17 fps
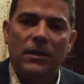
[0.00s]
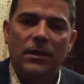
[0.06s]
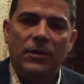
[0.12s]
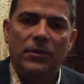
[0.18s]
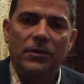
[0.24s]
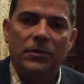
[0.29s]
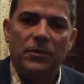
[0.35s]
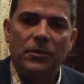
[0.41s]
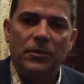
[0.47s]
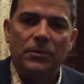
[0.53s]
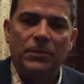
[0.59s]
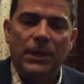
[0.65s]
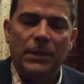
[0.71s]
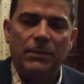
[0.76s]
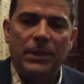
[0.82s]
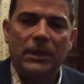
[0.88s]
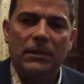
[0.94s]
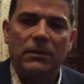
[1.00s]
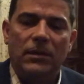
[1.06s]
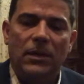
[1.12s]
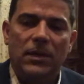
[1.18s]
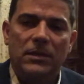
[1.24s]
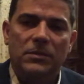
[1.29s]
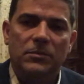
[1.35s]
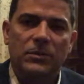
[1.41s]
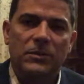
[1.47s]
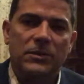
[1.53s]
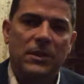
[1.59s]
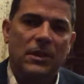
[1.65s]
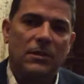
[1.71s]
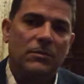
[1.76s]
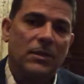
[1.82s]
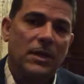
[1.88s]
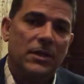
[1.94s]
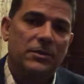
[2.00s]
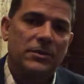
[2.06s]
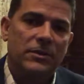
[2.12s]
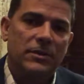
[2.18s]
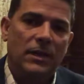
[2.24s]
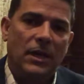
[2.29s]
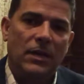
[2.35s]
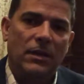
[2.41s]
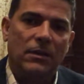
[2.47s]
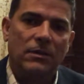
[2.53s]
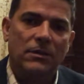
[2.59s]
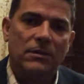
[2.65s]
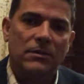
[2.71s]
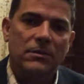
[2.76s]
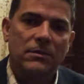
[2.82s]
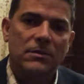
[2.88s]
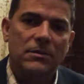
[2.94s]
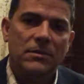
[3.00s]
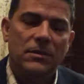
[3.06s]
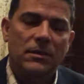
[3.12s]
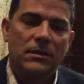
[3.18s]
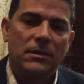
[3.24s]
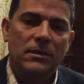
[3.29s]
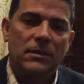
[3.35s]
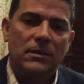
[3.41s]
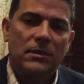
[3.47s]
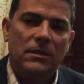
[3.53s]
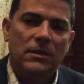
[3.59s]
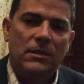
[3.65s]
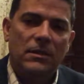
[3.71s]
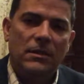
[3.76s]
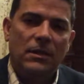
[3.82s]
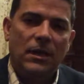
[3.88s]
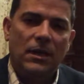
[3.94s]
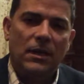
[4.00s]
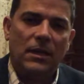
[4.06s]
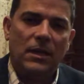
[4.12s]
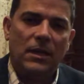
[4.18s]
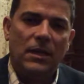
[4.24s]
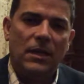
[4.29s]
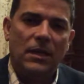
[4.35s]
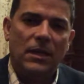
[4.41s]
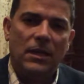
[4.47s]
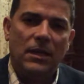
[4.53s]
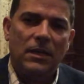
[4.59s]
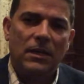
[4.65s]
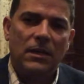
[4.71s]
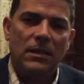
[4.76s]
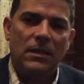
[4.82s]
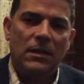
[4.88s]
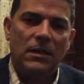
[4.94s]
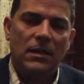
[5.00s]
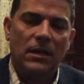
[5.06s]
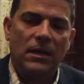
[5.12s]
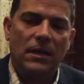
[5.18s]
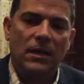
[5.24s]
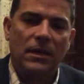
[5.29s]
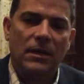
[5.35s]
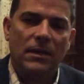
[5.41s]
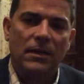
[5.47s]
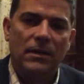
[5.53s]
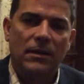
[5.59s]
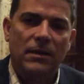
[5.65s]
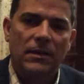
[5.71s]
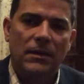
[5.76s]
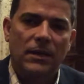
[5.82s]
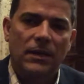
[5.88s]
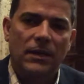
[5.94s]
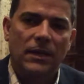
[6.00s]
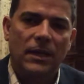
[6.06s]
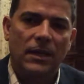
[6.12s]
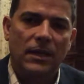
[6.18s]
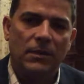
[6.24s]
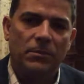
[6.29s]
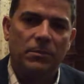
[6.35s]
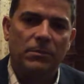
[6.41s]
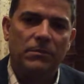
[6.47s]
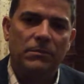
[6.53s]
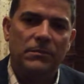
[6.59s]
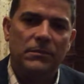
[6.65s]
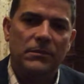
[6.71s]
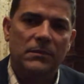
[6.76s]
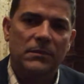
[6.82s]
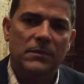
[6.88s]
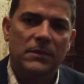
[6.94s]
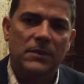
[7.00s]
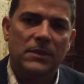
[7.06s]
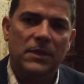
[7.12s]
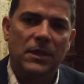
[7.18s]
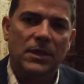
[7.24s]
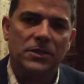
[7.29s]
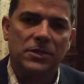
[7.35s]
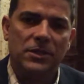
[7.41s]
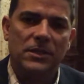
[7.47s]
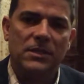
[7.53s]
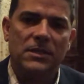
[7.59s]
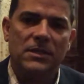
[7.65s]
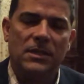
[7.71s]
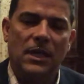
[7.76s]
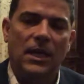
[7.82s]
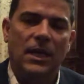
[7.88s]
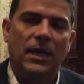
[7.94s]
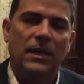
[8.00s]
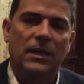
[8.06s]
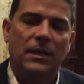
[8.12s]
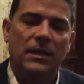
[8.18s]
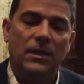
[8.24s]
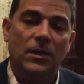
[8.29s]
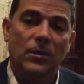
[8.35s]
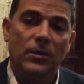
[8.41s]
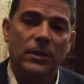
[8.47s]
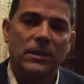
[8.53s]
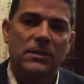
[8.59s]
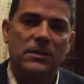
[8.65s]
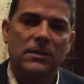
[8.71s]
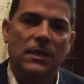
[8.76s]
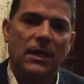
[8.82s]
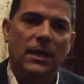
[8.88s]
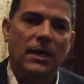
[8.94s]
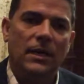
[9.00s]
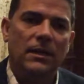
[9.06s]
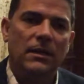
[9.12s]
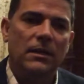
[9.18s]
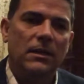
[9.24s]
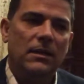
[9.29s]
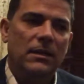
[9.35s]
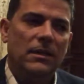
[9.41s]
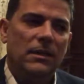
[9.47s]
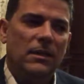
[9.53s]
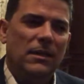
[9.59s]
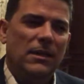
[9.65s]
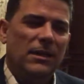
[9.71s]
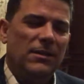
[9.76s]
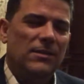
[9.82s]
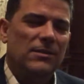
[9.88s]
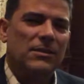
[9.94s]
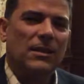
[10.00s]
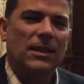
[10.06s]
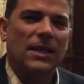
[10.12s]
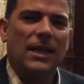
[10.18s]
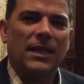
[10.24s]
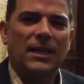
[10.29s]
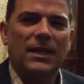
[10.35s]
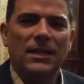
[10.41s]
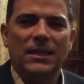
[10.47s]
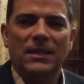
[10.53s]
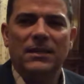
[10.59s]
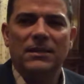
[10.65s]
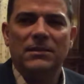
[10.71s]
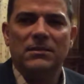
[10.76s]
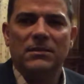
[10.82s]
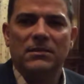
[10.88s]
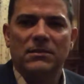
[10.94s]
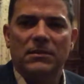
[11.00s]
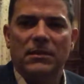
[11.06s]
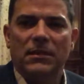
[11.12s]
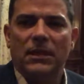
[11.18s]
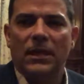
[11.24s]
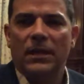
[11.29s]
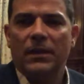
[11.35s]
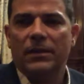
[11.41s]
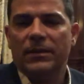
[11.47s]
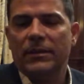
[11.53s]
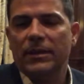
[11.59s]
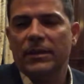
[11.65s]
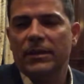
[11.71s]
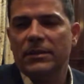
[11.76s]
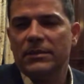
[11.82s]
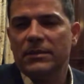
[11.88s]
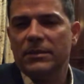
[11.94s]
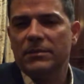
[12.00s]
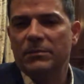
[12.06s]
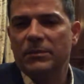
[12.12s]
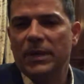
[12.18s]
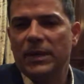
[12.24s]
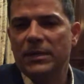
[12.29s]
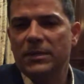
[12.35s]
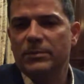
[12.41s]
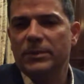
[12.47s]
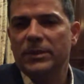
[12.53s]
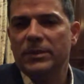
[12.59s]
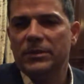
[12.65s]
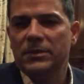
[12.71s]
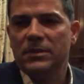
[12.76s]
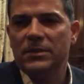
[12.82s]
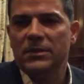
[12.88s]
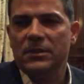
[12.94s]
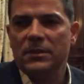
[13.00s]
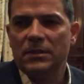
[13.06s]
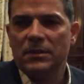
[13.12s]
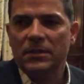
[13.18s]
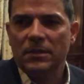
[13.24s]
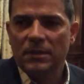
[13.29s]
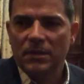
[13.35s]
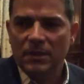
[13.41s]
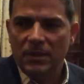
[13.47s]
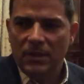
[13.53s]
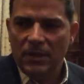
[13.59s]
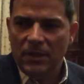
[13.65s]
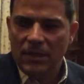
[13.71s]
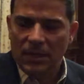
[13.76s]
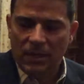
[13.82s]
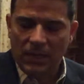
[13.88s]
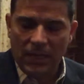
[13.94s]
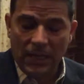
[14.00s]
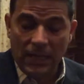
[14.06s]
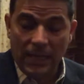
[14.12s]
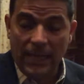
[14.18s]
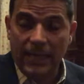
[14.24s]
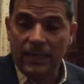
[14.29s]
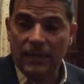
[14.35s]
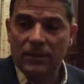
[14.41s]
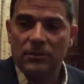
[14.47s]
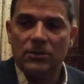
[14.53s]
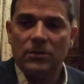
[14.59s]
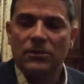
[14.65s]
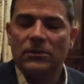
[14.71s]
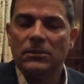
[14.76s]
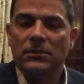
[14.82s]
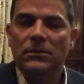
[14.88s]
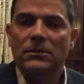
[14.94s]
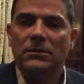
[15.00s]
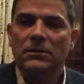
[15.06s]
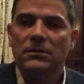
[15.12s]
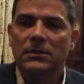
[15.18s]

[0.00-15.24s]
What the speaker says: through my big loss with John Roger. I learned how to key in and how to touch inside and go inside. There's a lot of keys, there's a lot of things in my experiences, and a lot of anecdotal